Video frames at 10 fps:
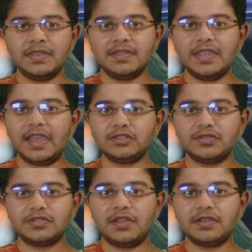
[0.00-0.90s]
The
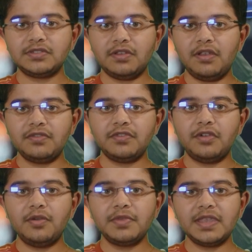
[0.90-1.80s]
Astros lost all 4
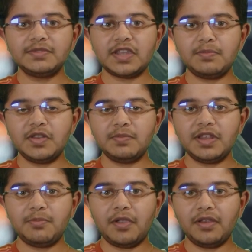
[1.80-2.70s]
home games at Minute
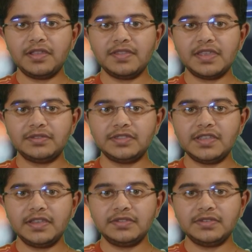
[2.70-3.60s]
Maid Park in the
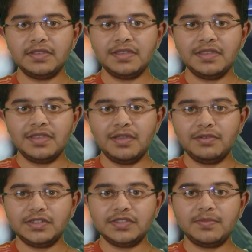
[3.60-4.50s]
ALCS,
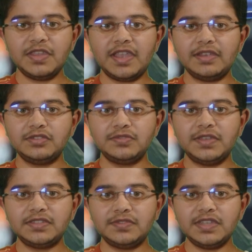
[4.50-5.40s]
which is something Astros
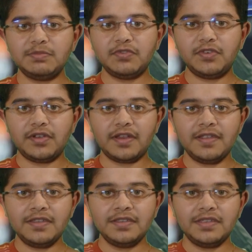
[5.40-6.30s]
fans have seen before.
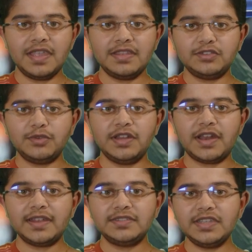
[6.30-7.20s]
In the
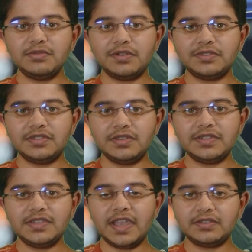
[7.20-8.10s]
2019 World
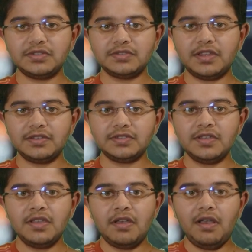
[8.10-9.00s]
Series, the Astros lost
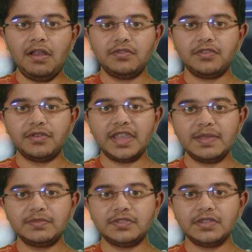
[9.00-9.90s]
all 4
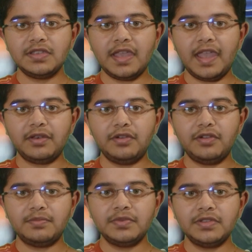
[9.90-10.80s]
games at
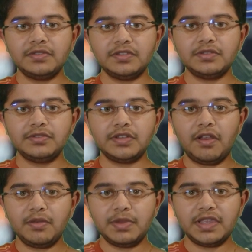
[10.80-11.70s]
home to lose in
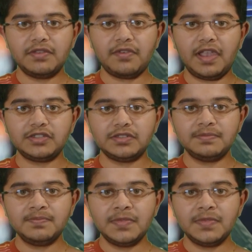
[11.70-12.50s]
heartbreaking fashion.